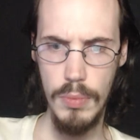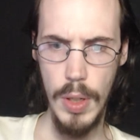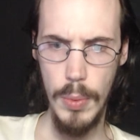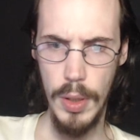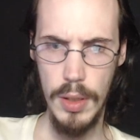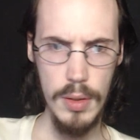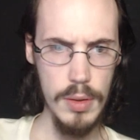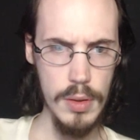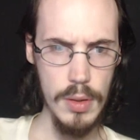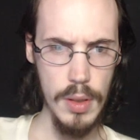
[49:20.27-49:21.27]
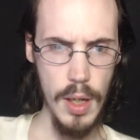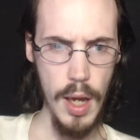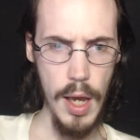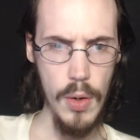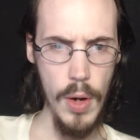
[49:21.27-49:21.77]
Wait, what?
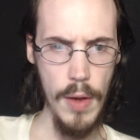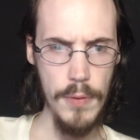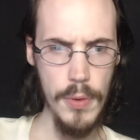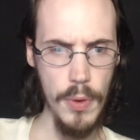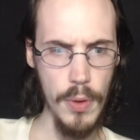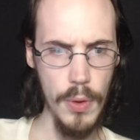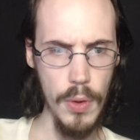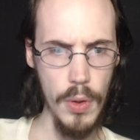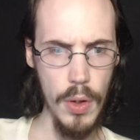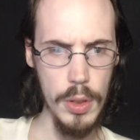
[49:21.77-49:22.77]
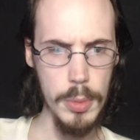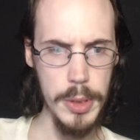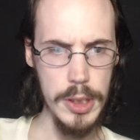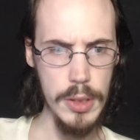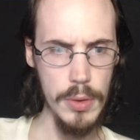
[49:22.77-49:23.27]
I don't have your
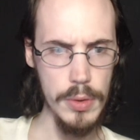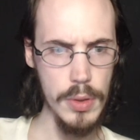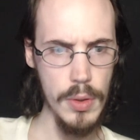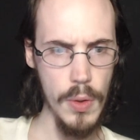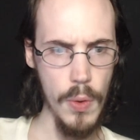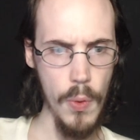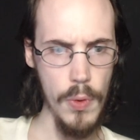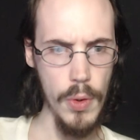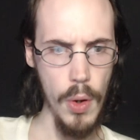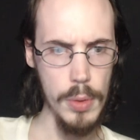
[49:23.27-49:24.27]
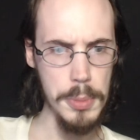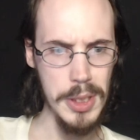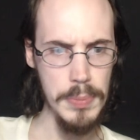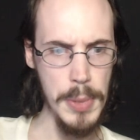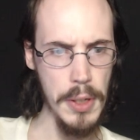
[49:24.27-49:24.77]
ultimate shield or the ultimate
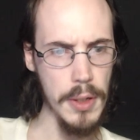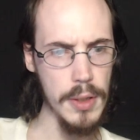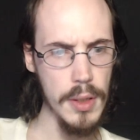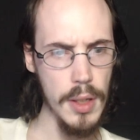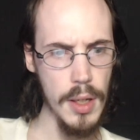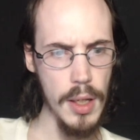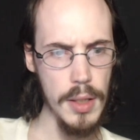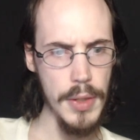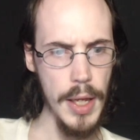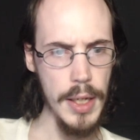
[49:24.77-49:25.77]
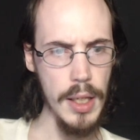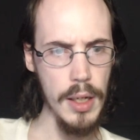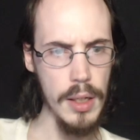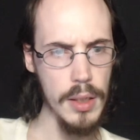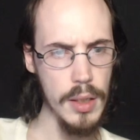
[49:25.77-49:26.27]
spear that
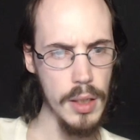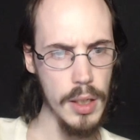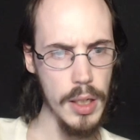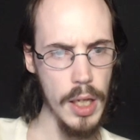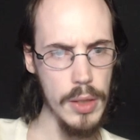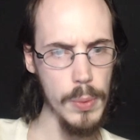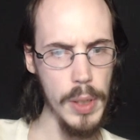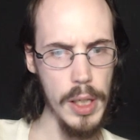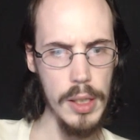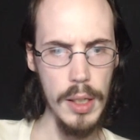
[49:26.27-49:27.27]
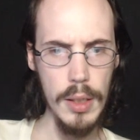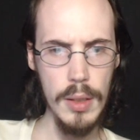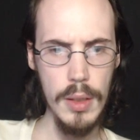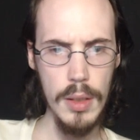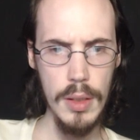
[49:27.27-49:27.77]
can cut through anything.
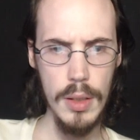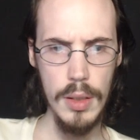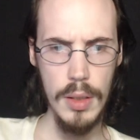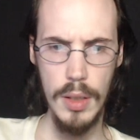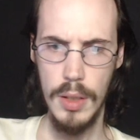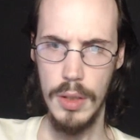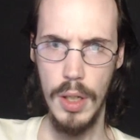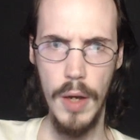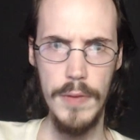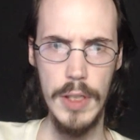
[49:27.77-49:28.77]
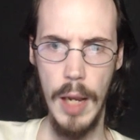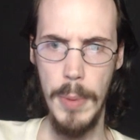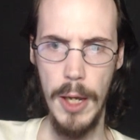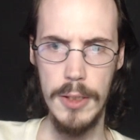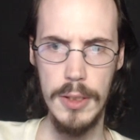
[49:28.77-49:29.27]
Took off his eye
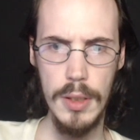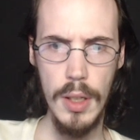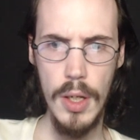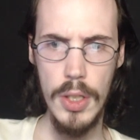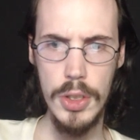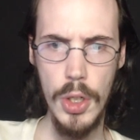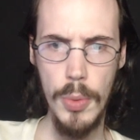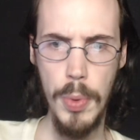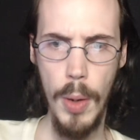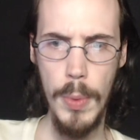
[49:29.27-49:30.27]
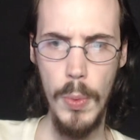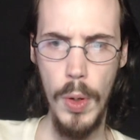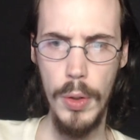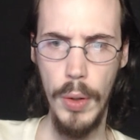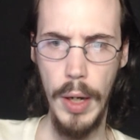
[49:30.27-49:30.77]
patch. So you're probably
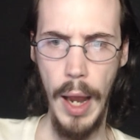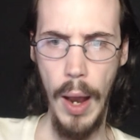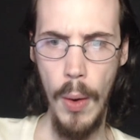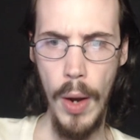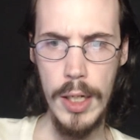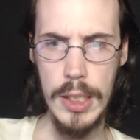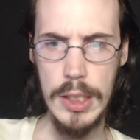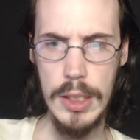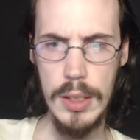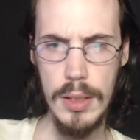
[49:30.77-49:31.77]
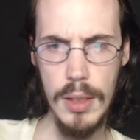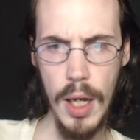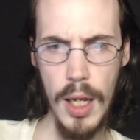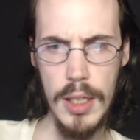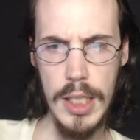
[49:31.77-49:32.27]
wondering how
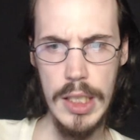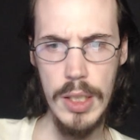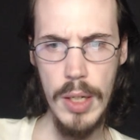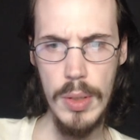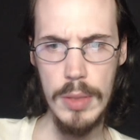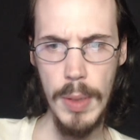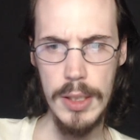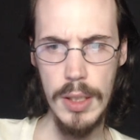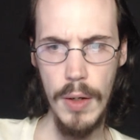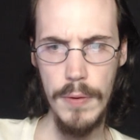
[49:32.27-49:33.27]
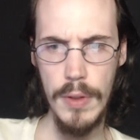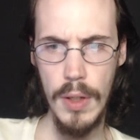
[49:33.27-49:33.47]
I distinguish myself